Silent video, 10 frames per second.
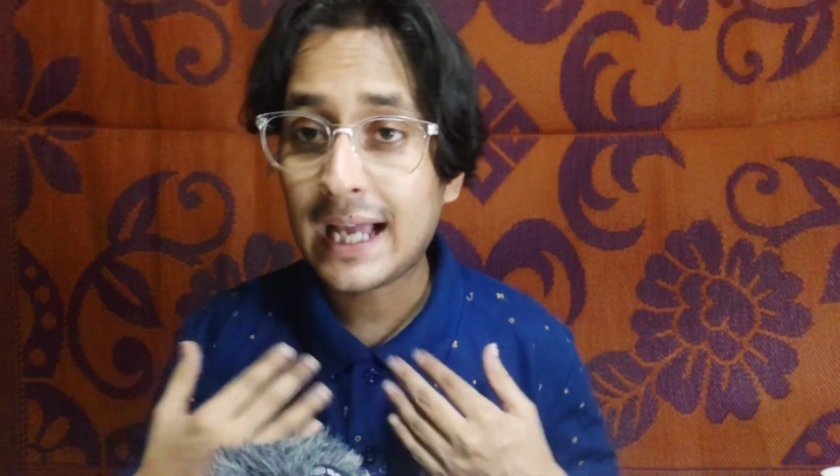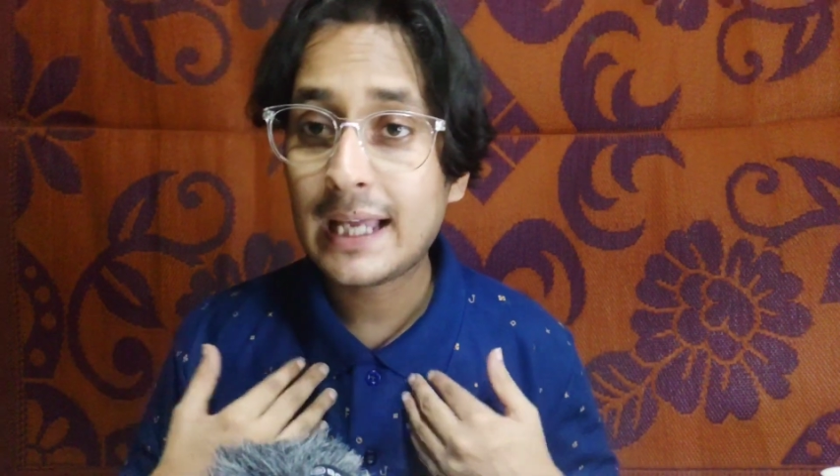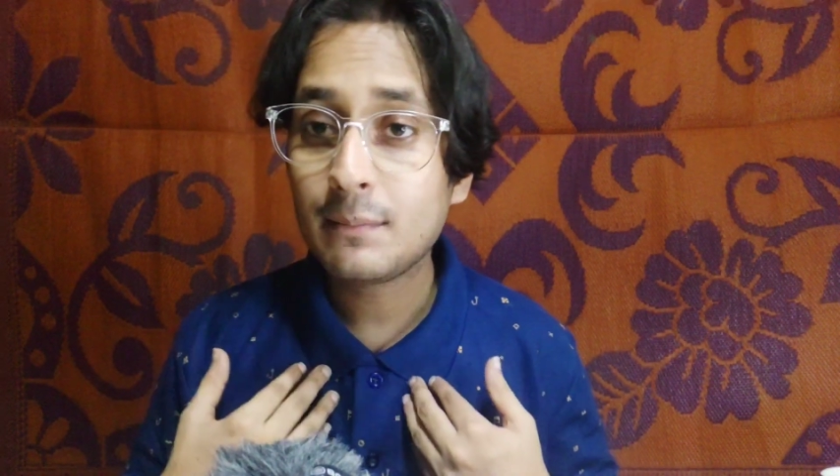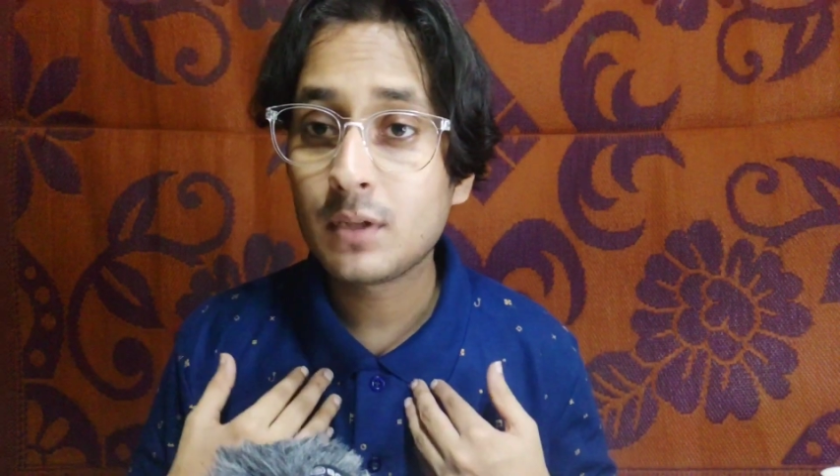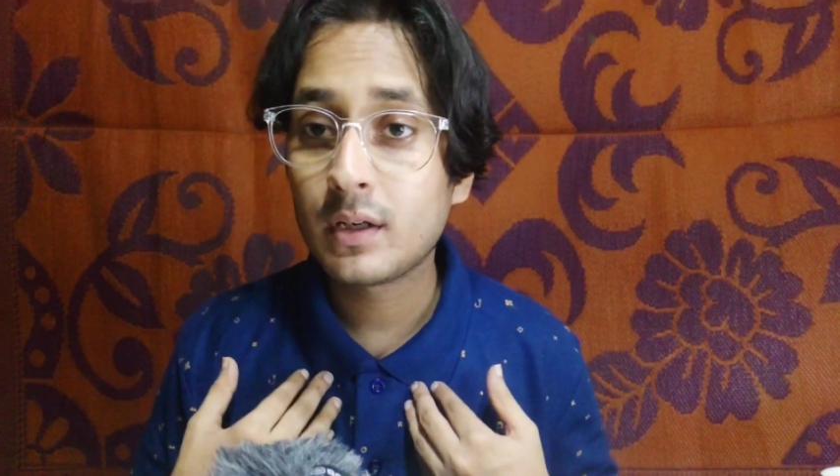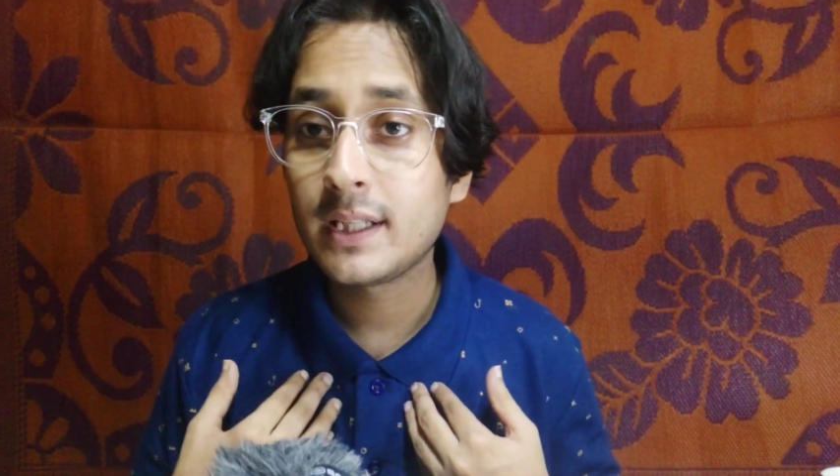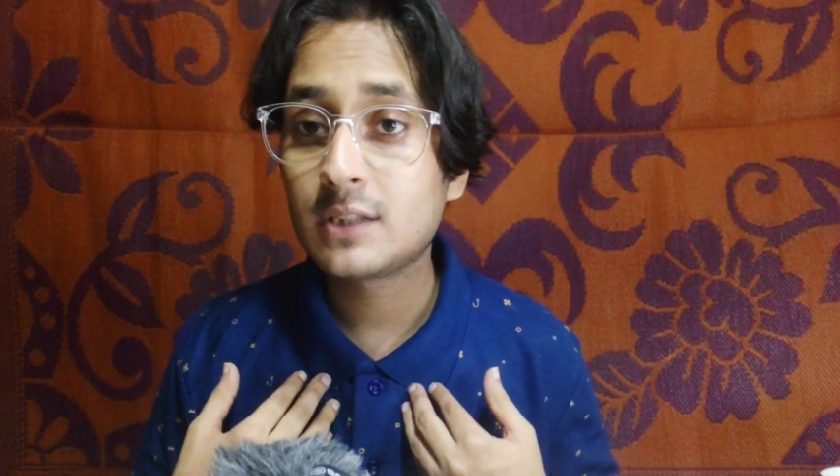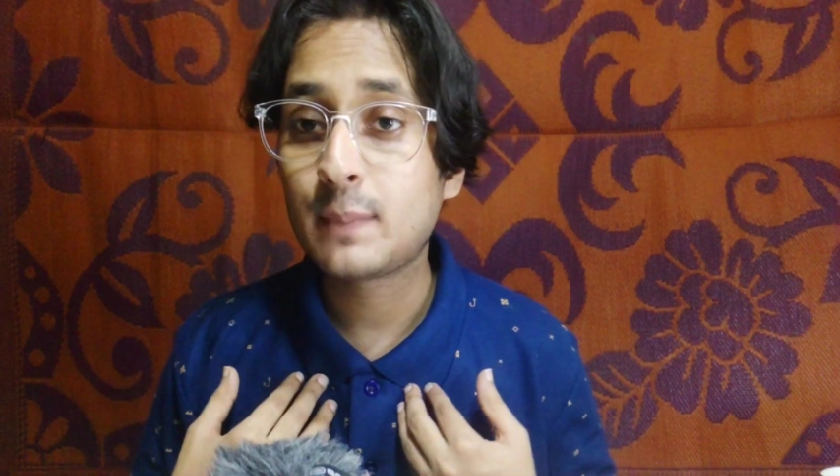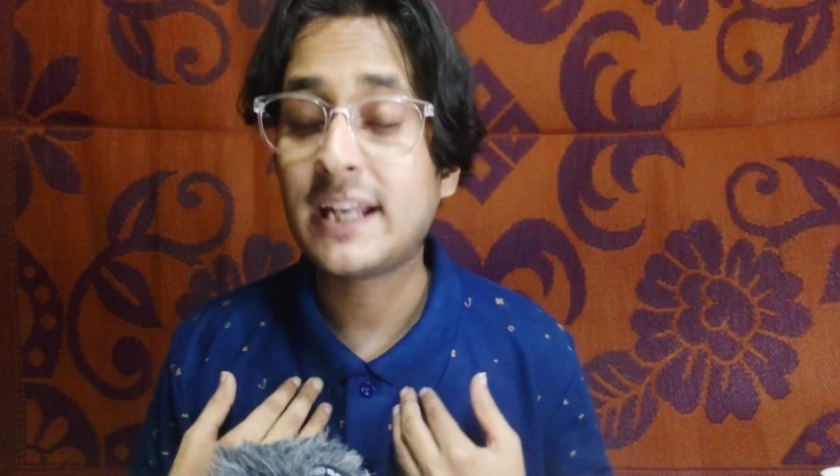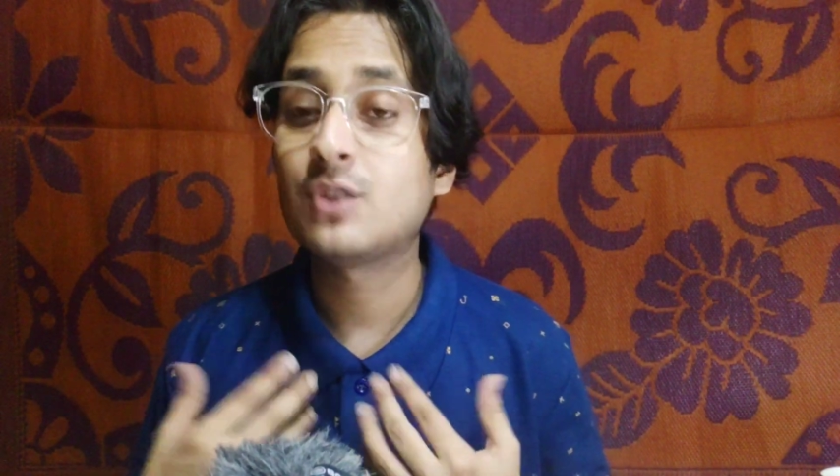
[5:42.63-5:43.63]
i am learning
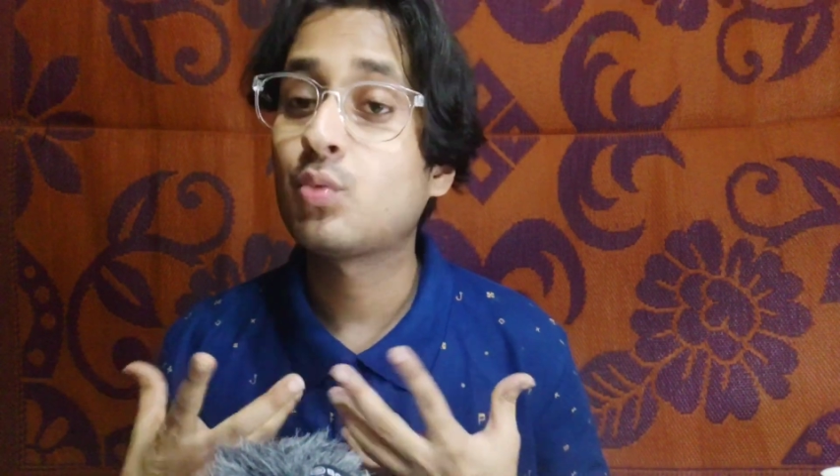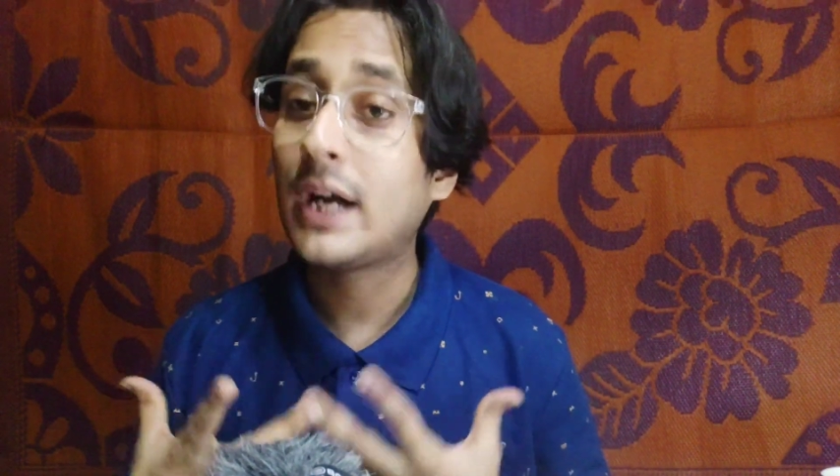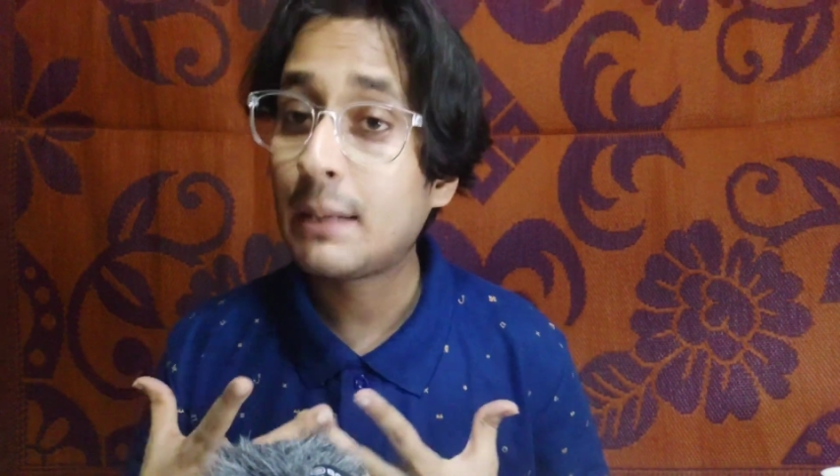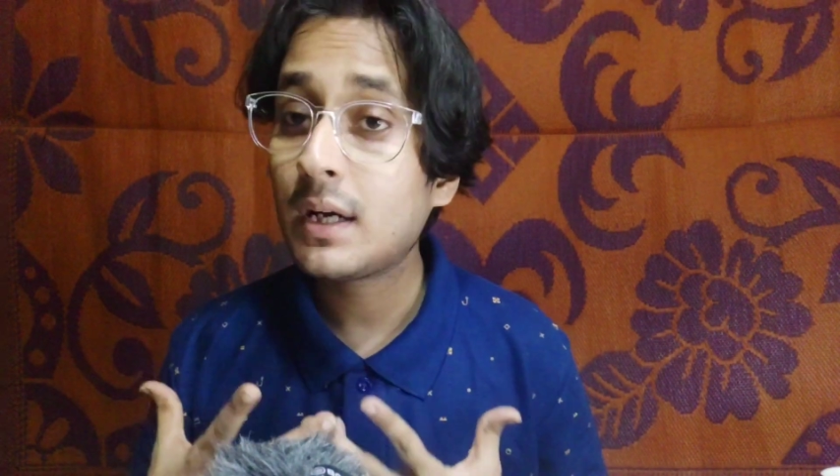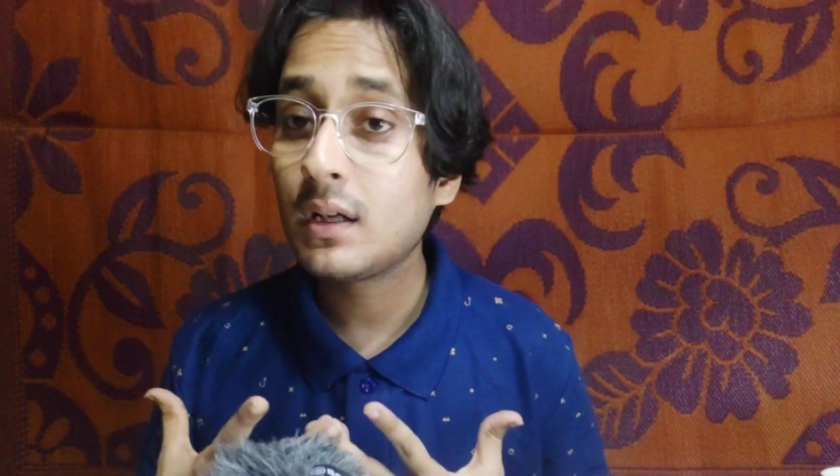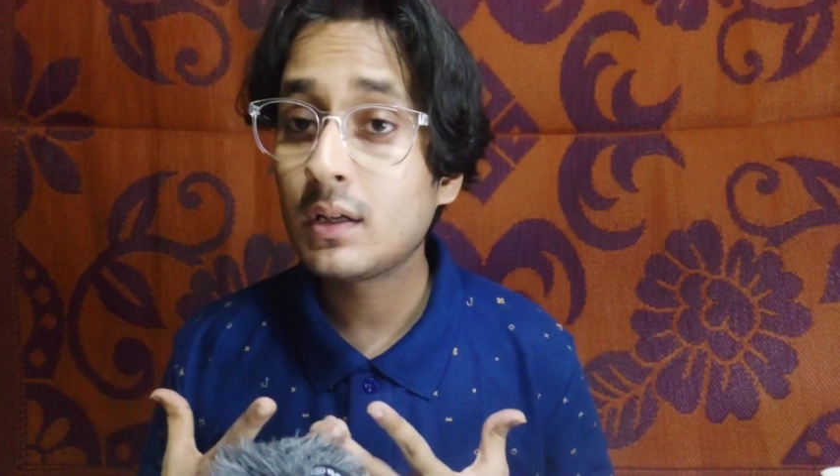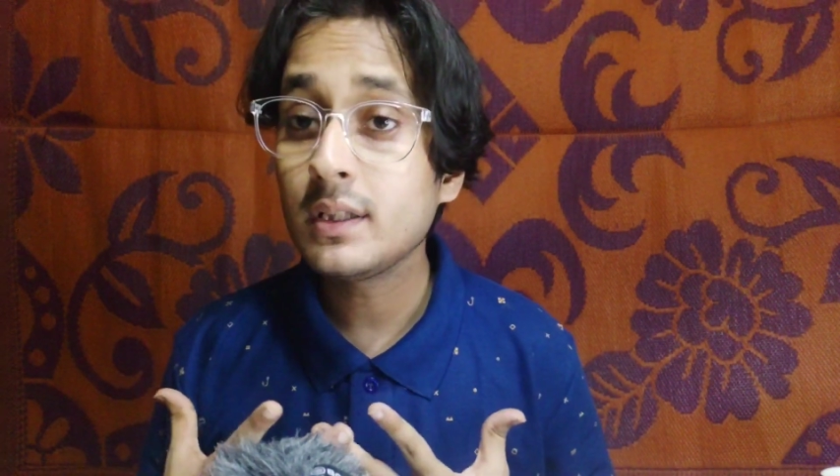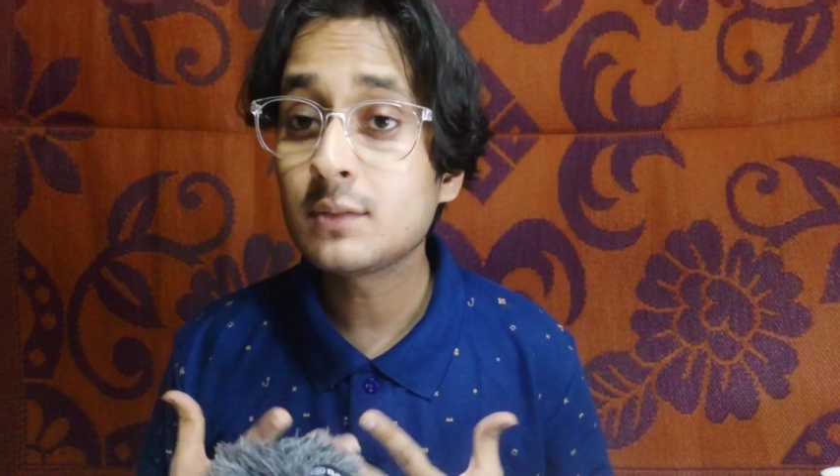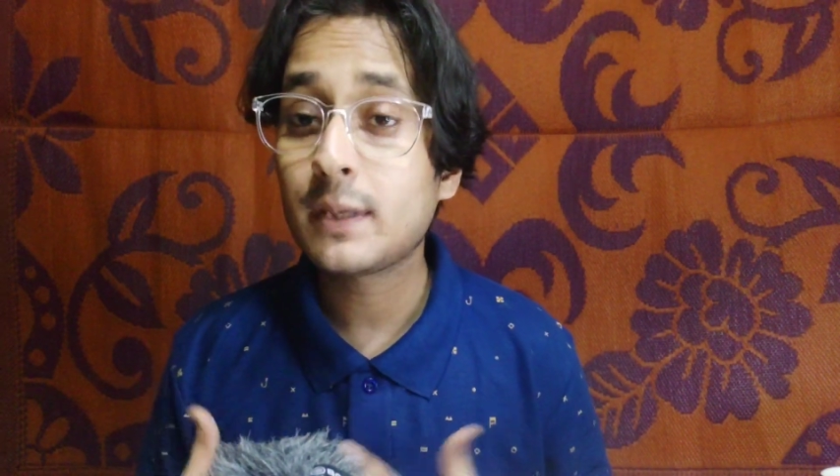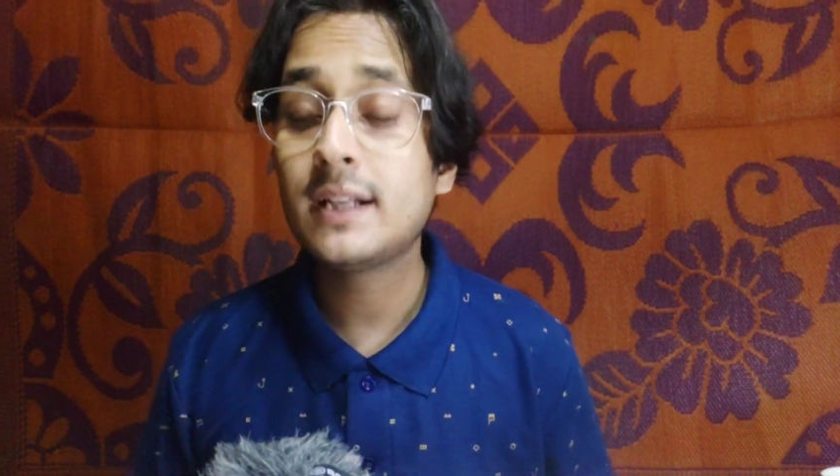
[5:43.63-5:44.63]
spanish why am i
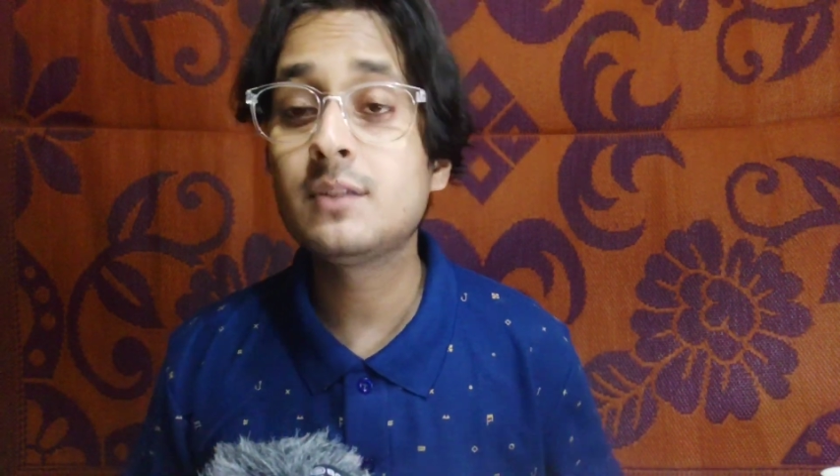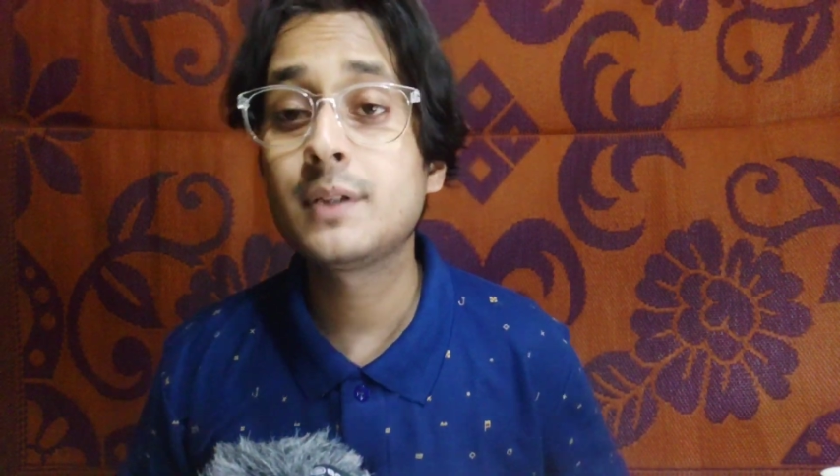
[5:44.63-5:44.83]
learning spanish